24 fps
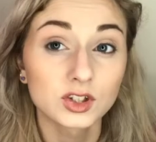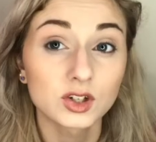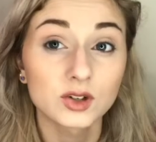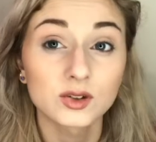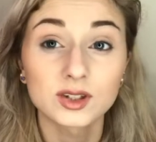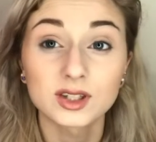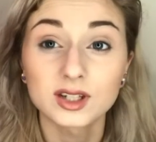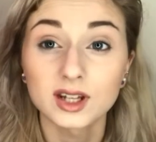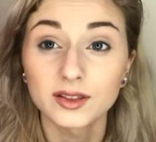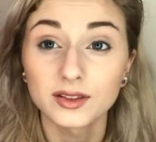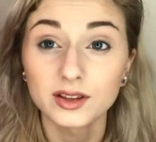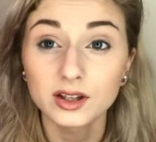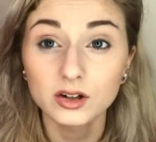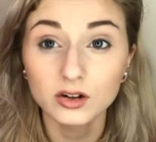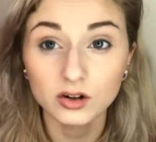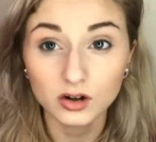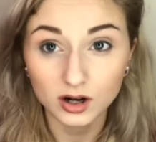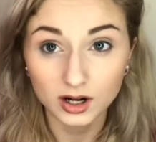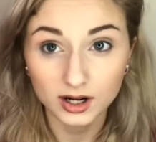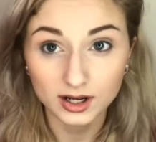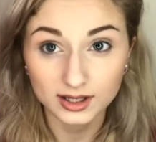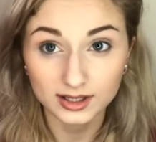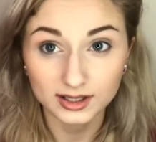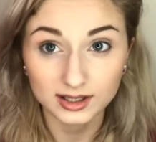So it's nothing
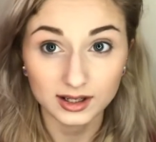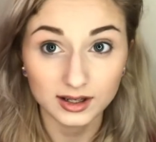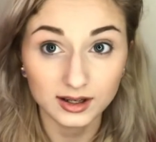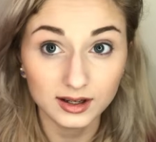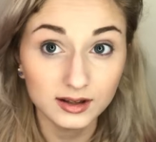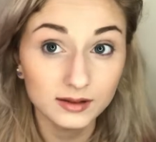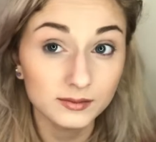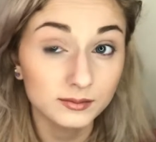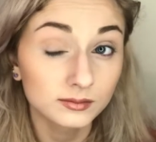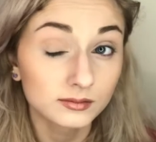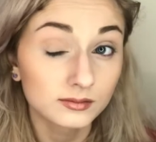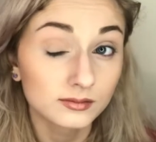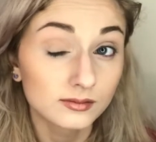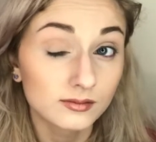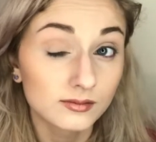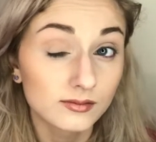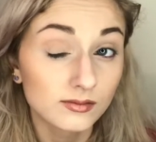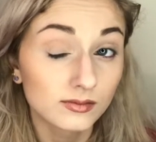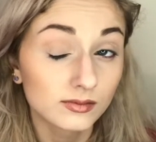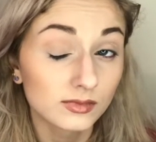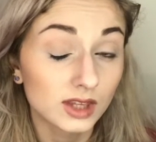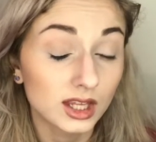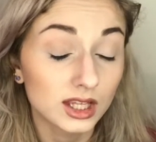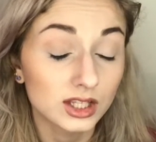crazy.
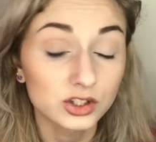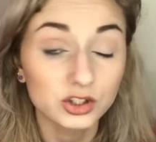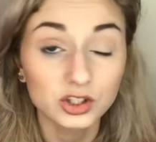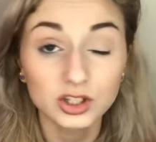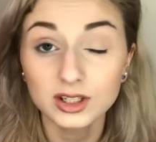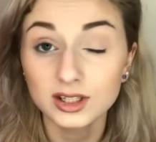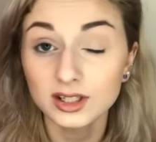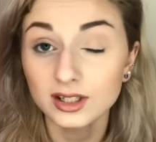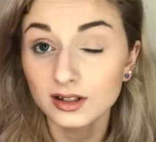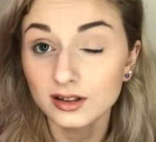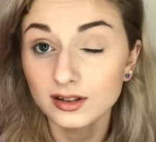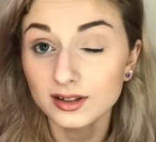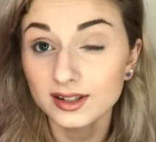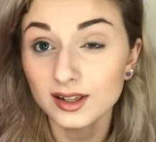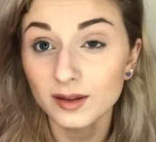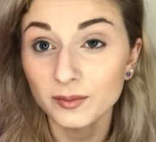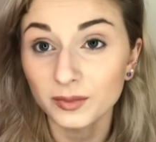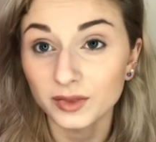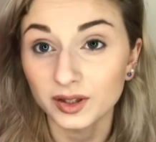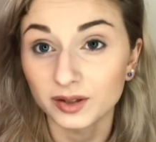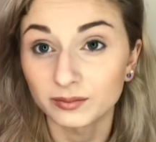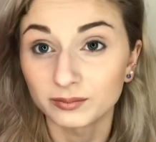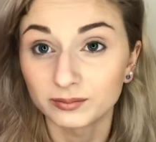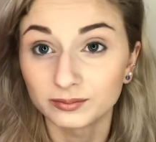It's just a little
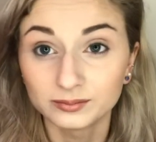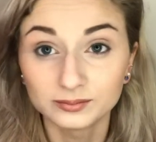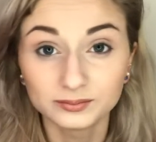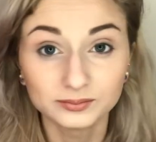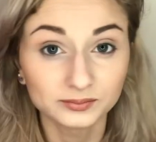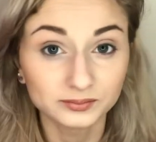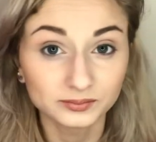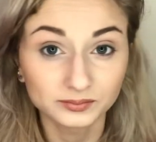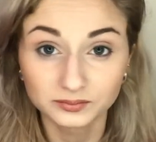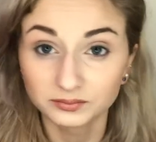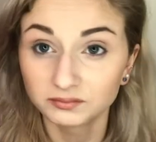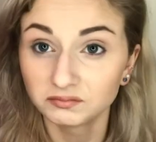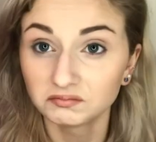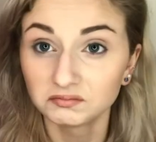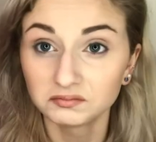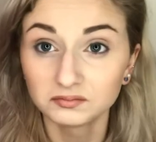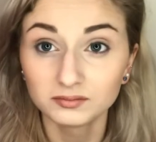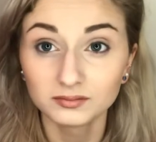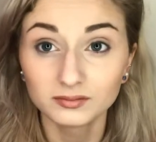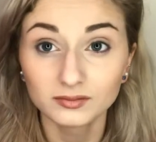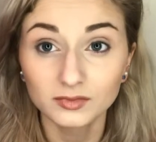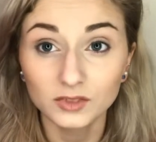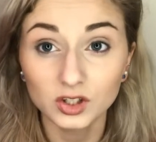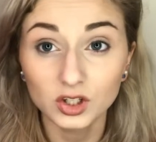something.
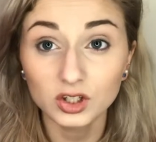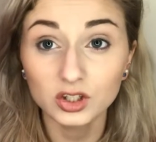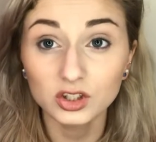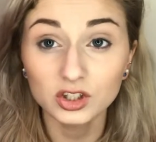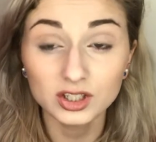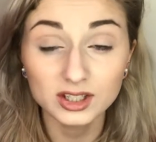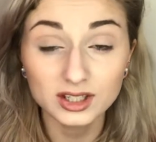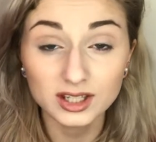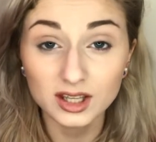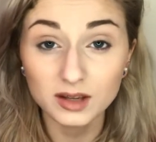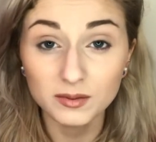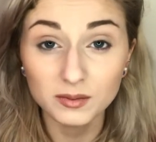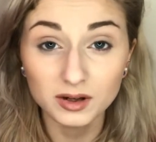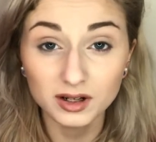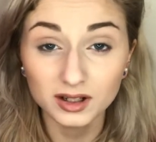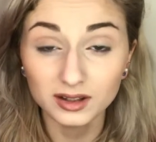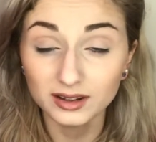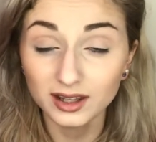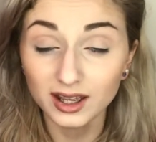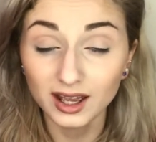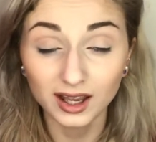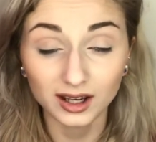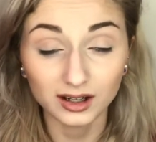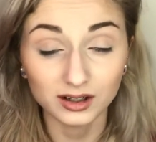You can just keep it
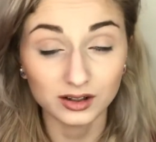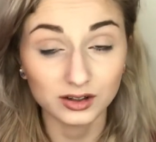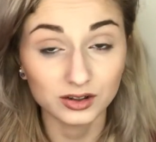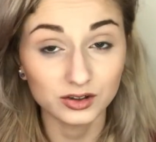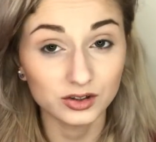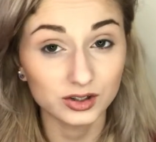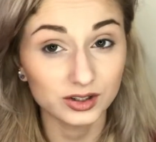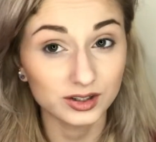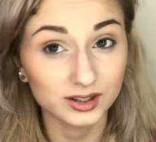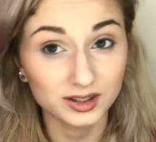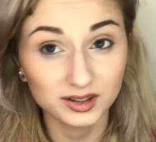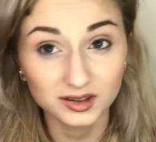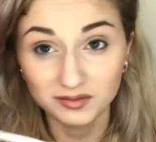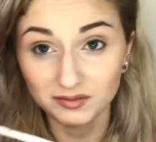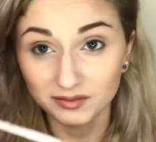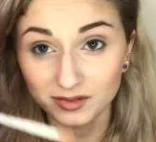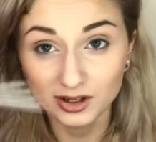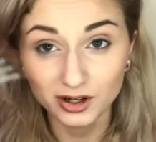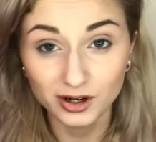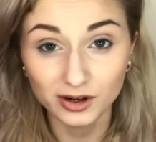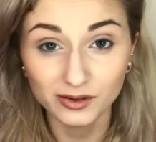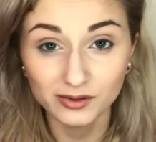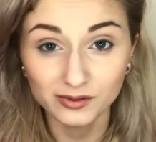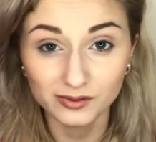at that, and you can just,
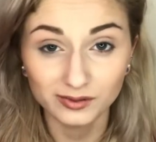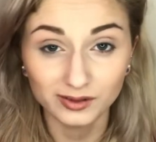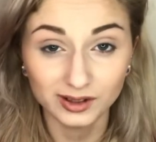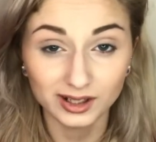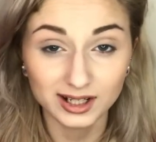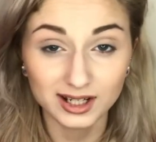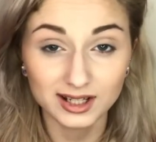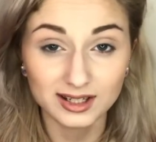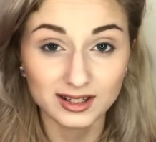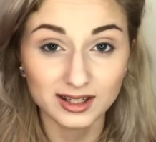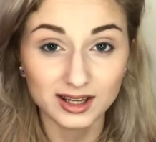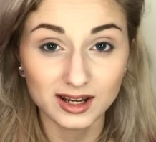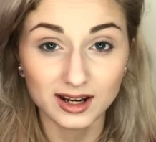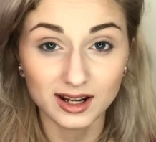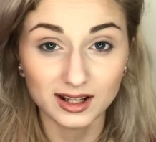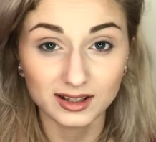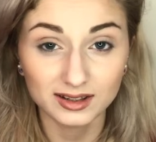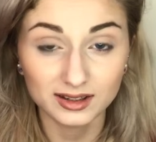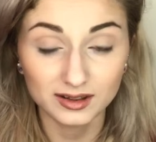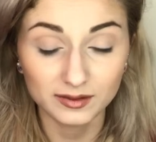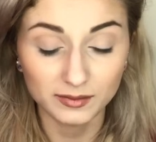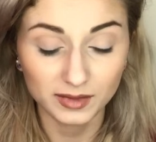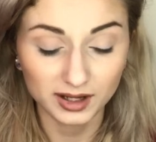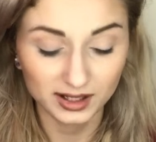you know, like I said,
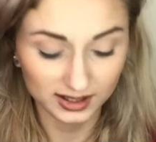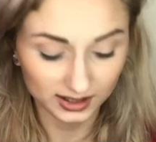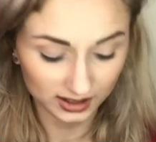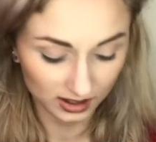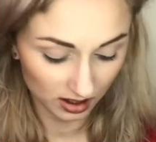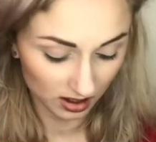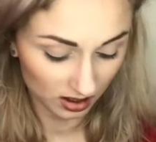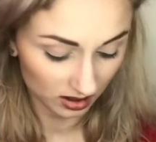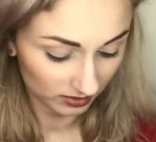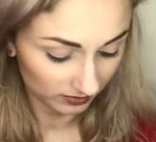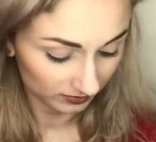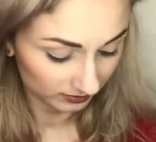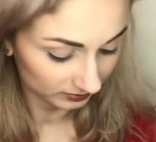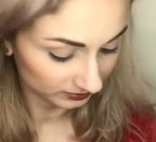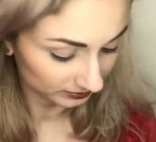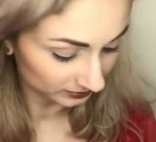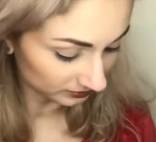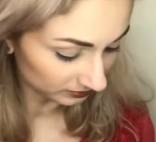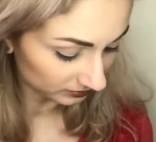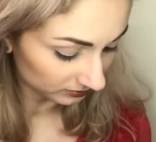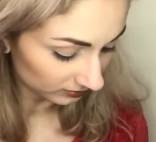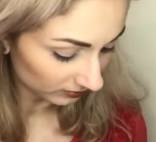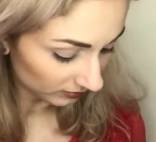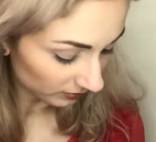add some mascara.
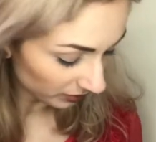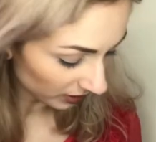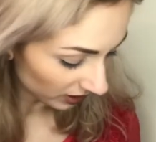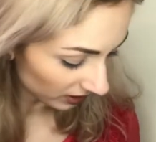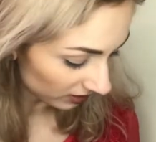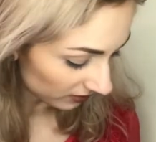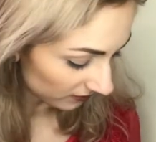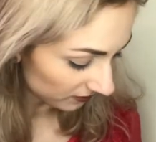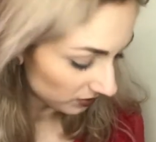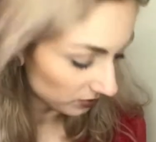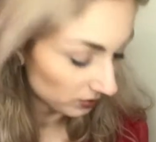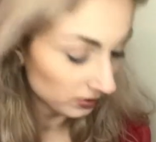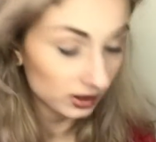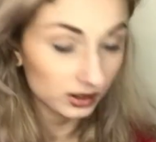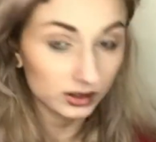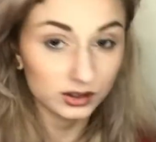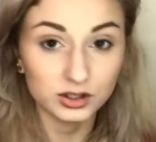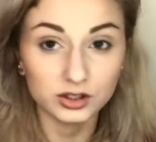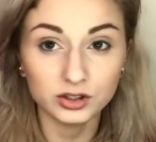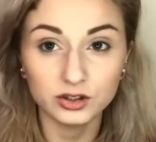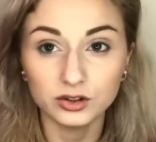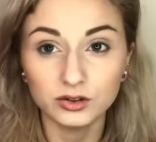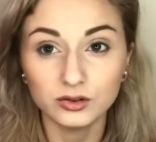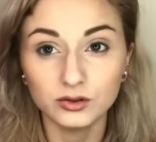But if you want
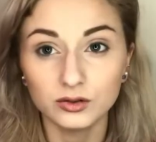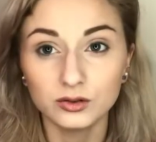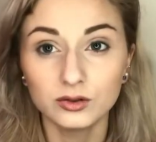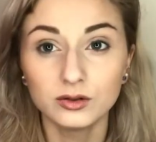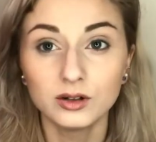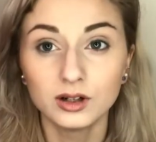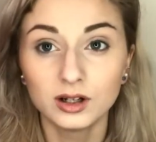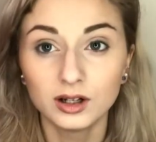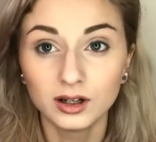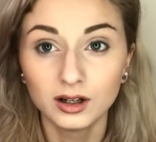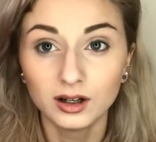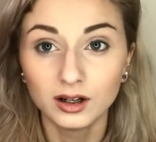to do